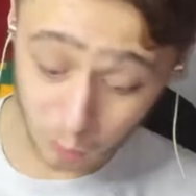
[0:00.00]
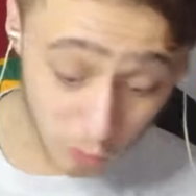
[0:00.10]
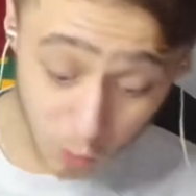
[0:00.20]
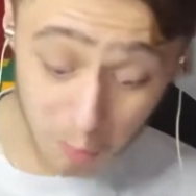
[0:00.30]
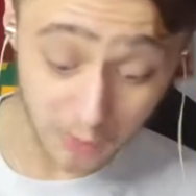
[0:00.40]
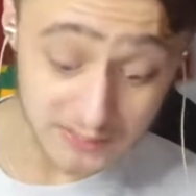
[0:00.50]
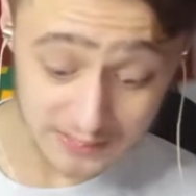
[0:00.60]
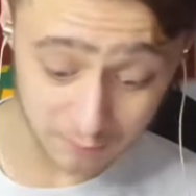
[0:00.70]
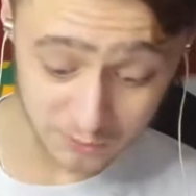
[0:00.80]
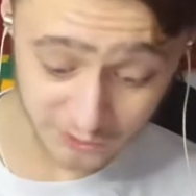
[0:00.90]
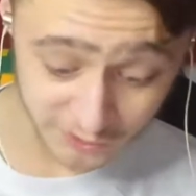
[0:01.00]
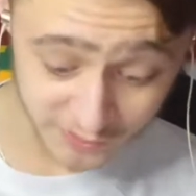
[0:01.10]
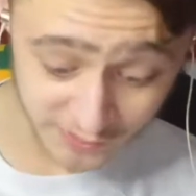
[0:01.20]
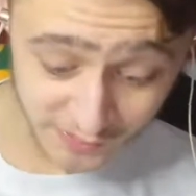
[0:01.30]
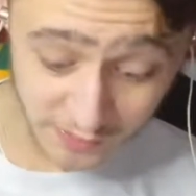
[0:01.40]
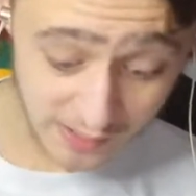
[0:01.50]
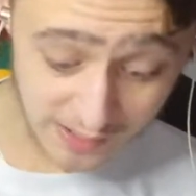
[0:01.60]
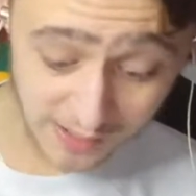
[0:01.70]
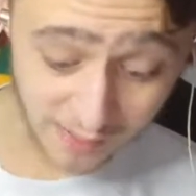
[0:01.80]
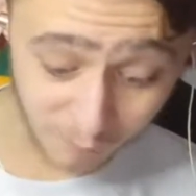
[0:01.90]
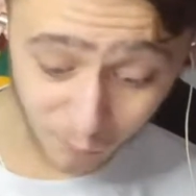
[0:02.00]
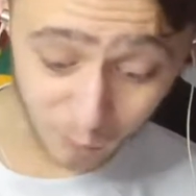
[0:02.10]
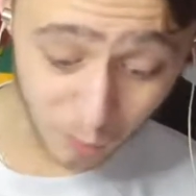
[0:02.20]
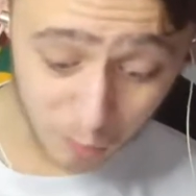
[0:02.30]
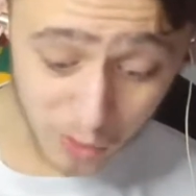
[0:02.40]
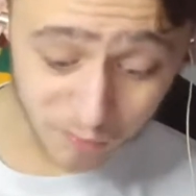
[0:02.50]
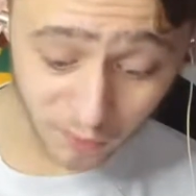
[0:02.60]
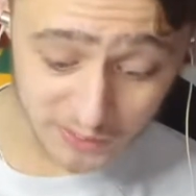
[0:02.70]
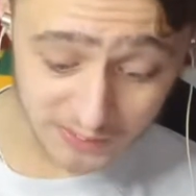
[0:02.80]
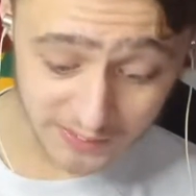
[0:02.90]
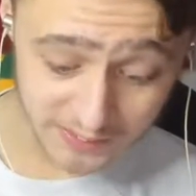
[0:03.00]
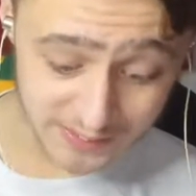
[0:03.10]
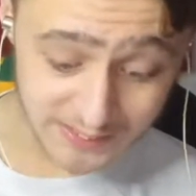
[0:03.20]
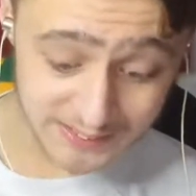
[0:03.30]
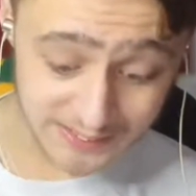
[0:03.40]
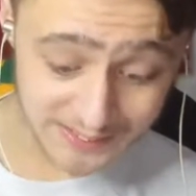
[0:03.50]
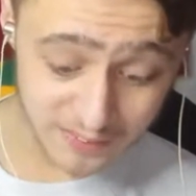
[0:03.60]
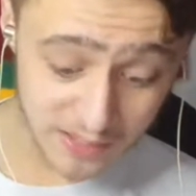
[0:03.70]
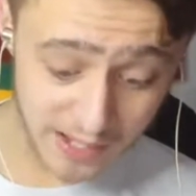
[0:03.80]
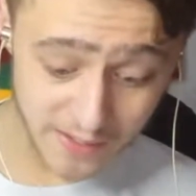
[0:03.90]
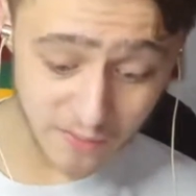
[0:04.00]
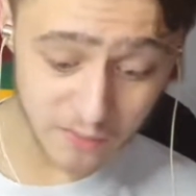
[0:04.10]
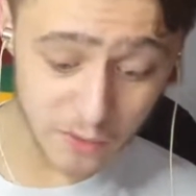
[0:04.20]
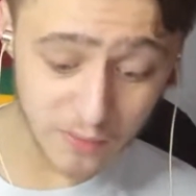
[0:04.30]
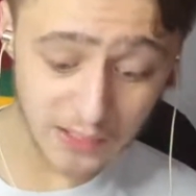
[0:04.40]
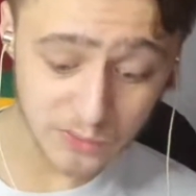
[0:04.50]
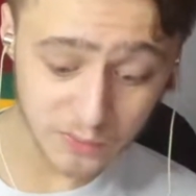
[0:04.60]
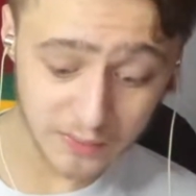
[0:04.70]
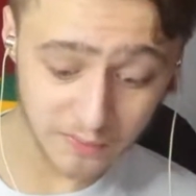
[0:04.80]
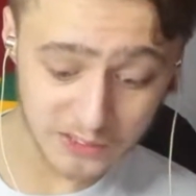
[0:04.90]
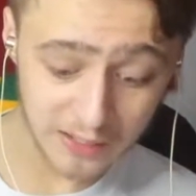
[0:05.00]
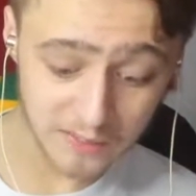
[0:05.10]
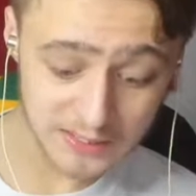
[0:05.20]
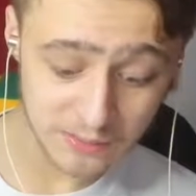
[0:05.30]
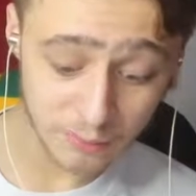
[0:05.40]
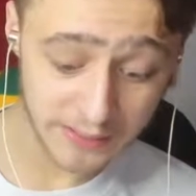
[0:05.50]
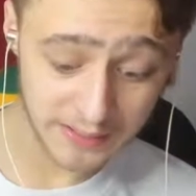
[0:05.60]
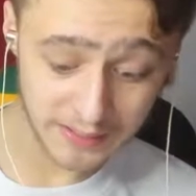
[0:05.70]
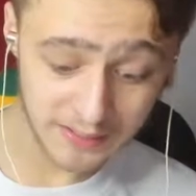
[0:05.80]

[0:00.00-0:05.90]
We'll come on to them soon. We'll move on to the Newcastle 0, Chelsea 3.